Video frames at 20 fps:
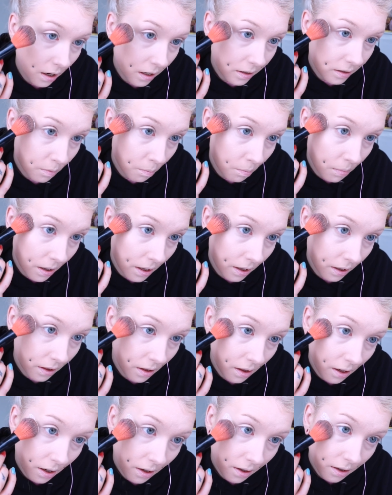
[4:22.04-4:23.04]
Let's bake
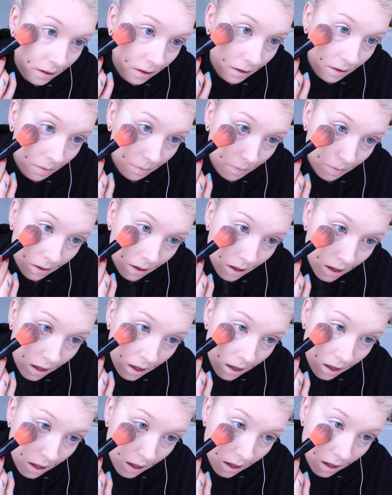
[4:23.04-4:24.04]
this.
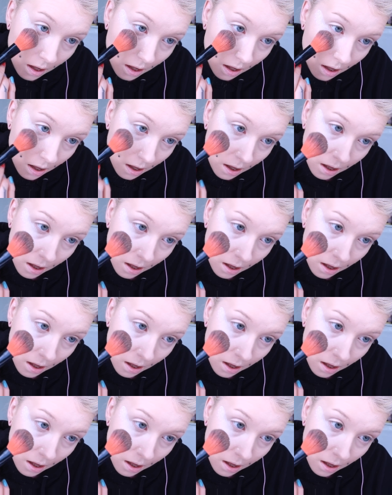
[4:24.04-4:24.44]
Ah. Uh...